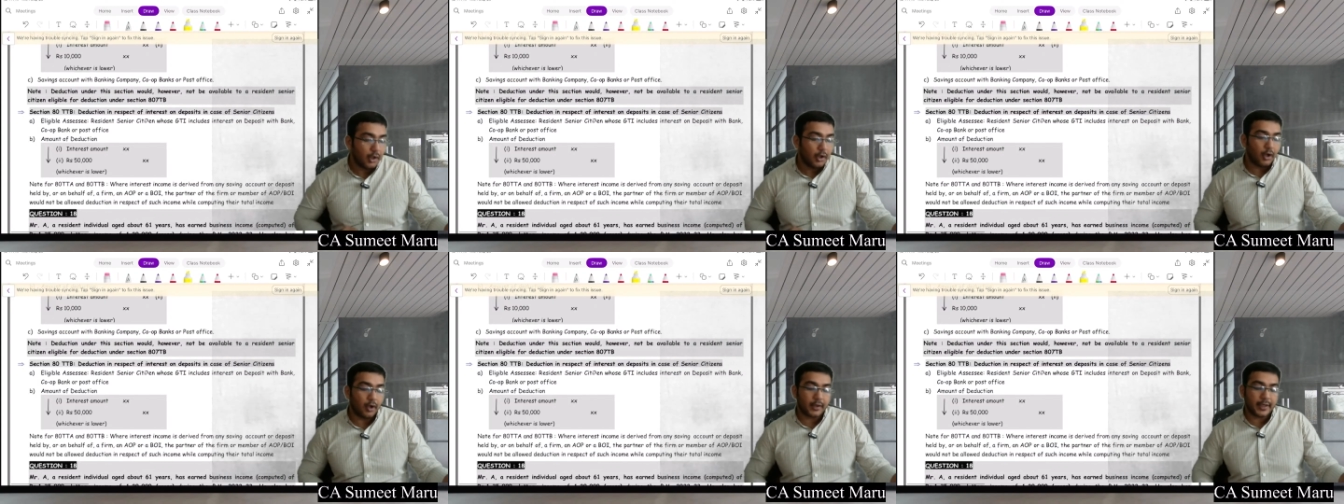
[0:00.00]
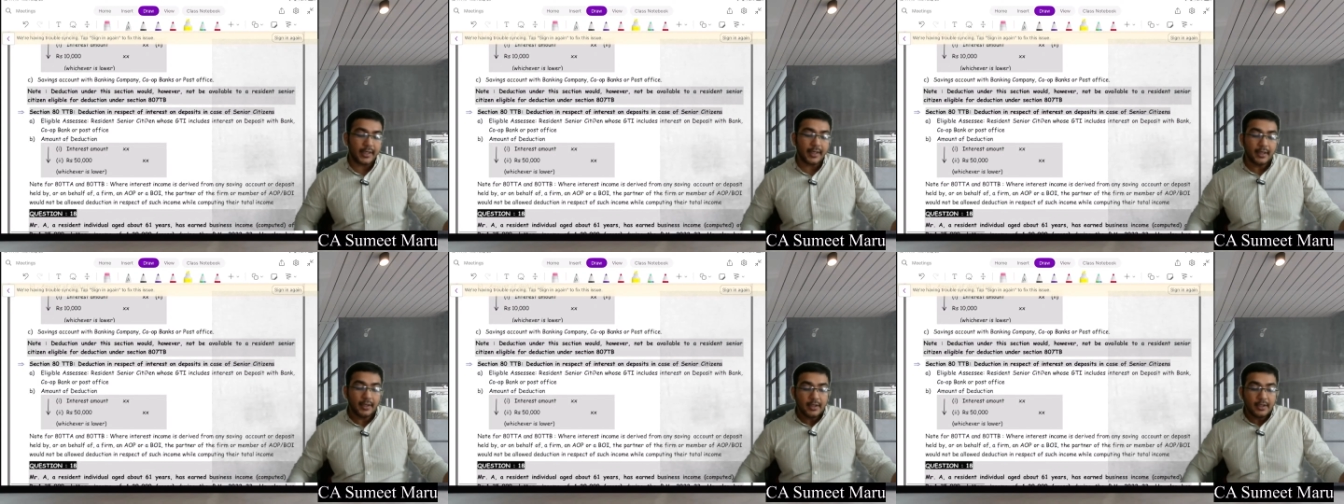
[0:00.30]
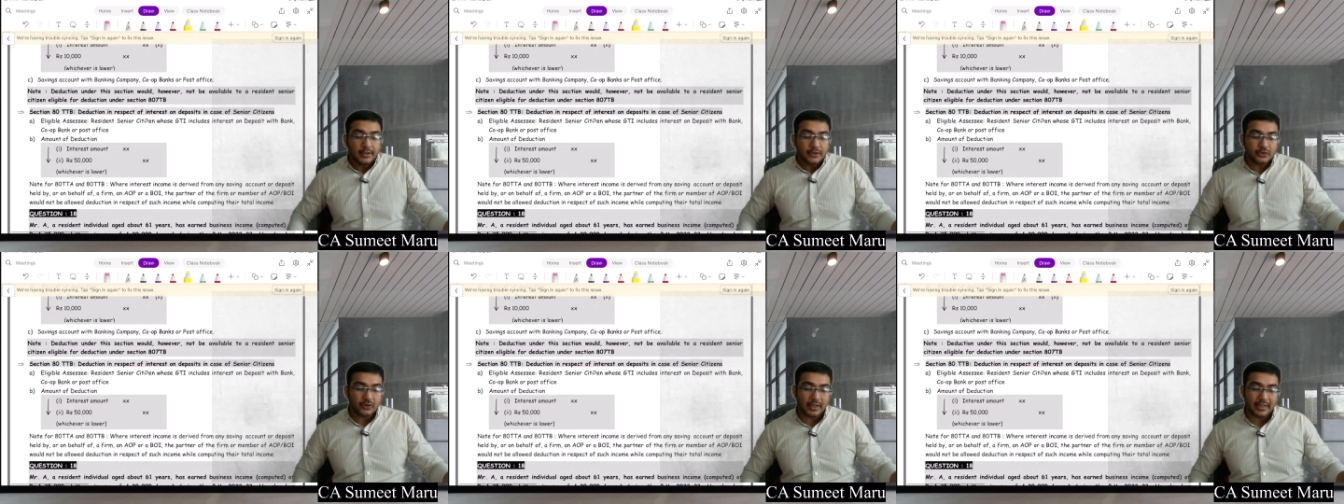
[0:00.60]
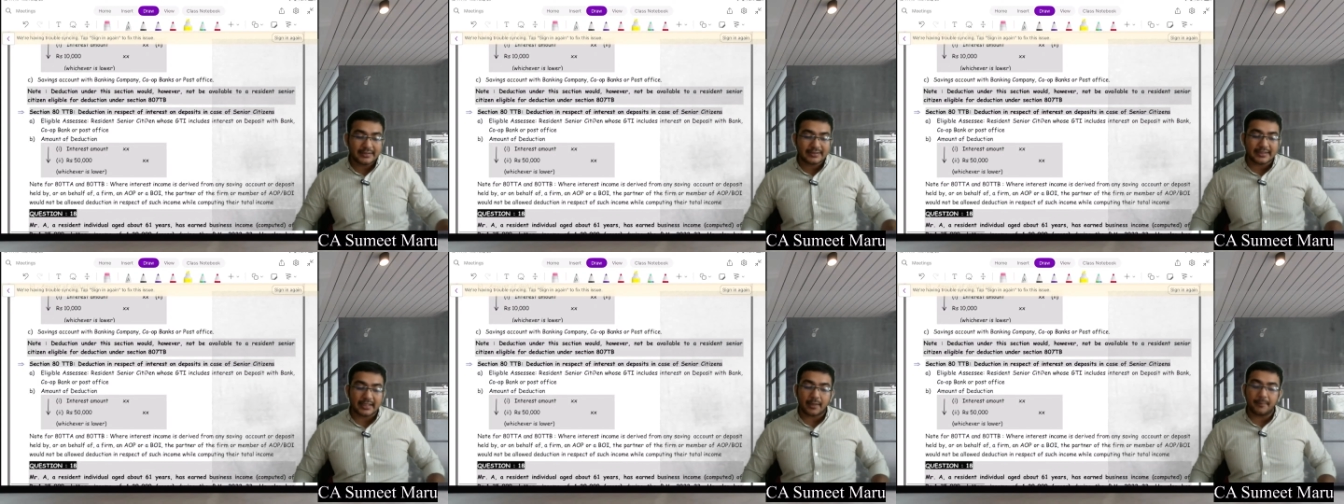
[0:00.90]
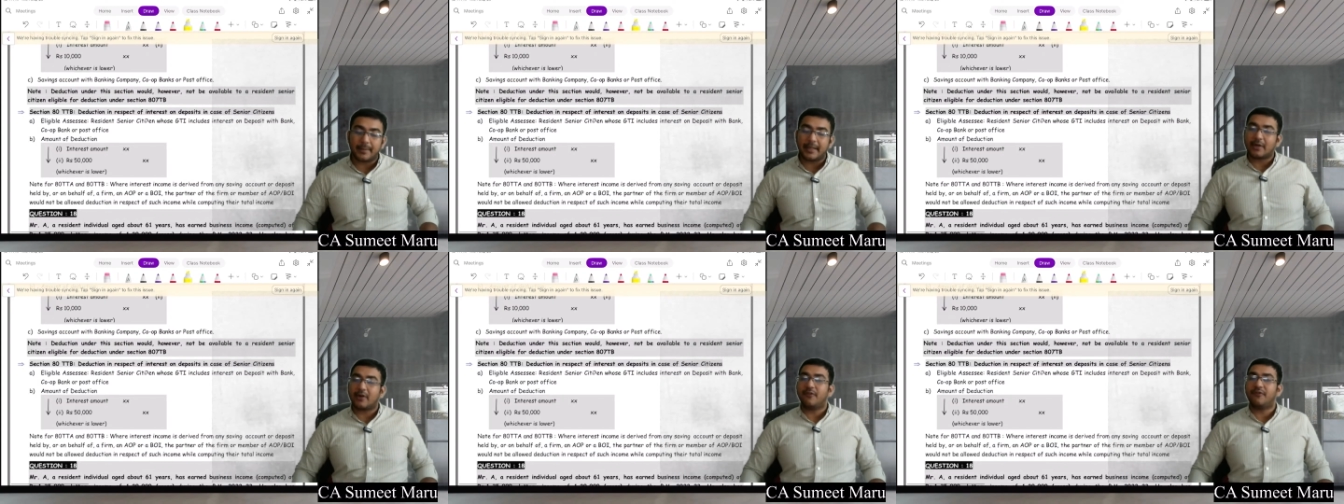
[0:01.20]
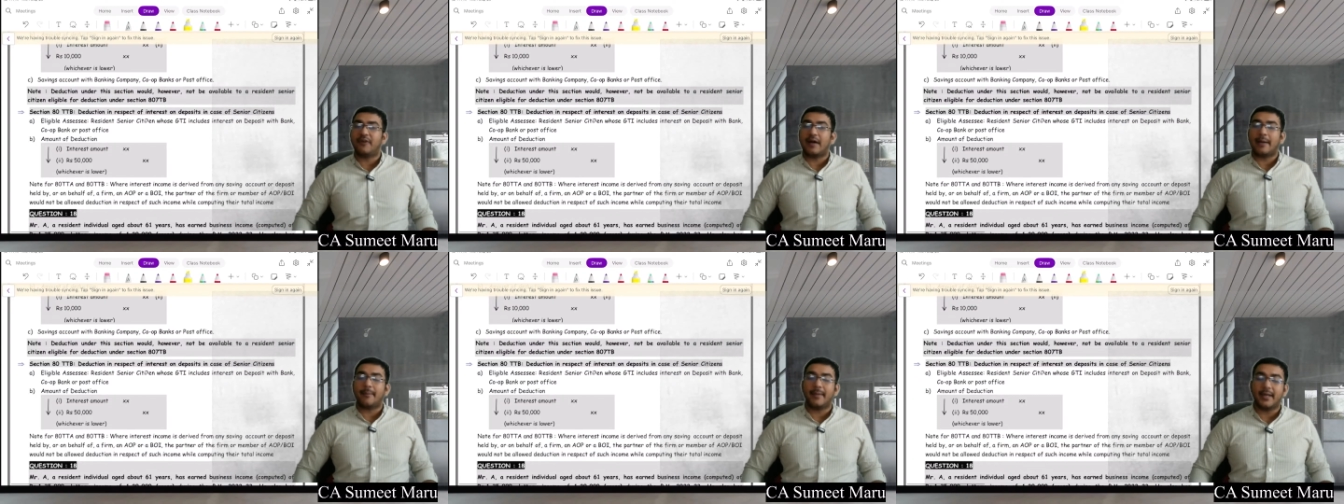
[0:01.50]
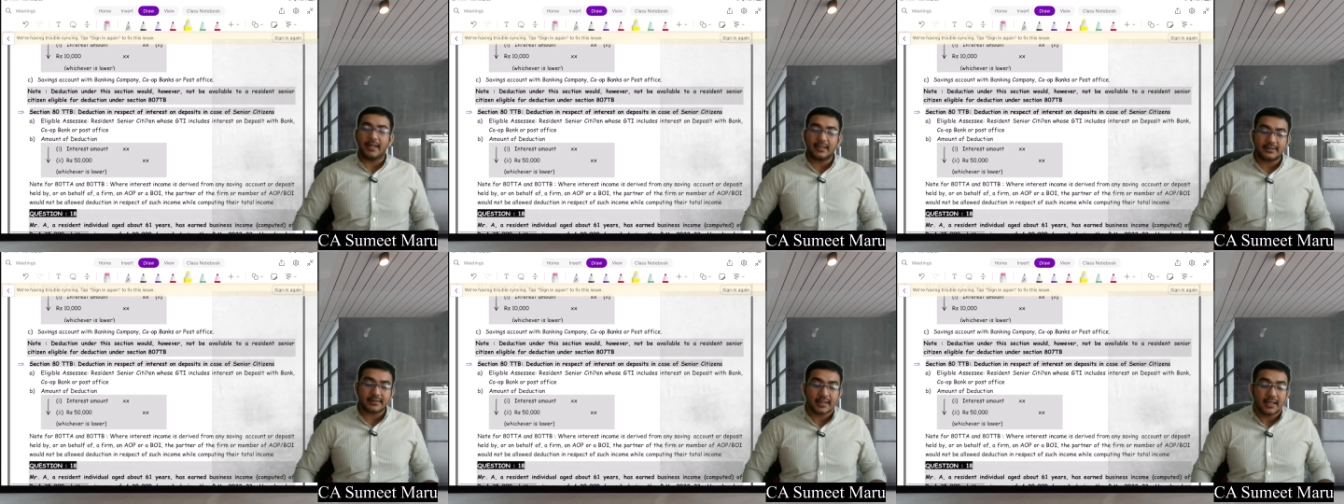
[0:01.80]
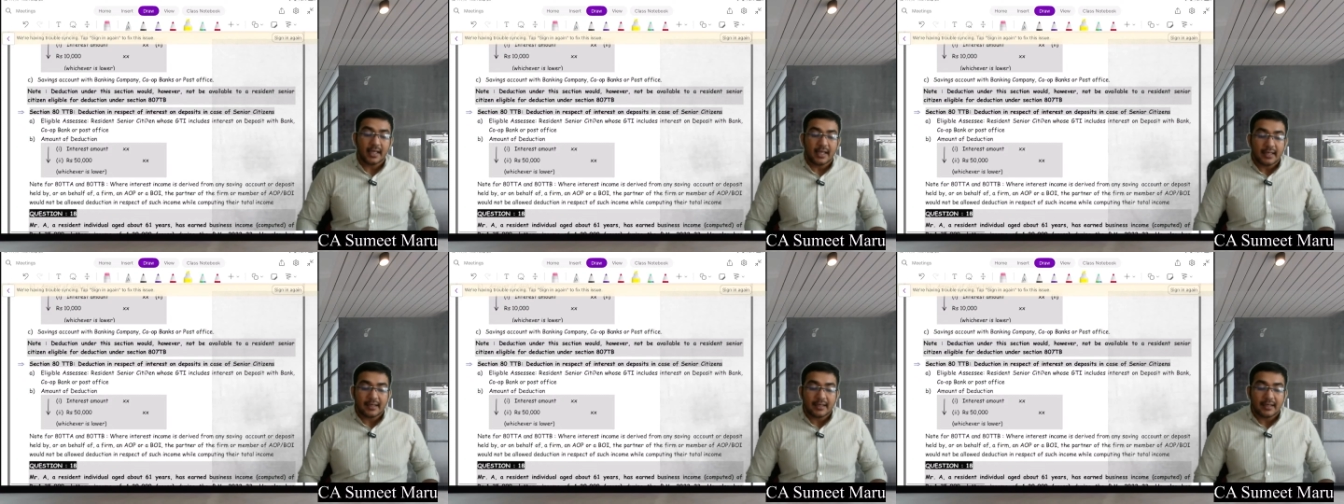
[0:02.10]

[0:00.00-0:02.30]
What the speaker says: Okay, so let's take a break of 5 minutes.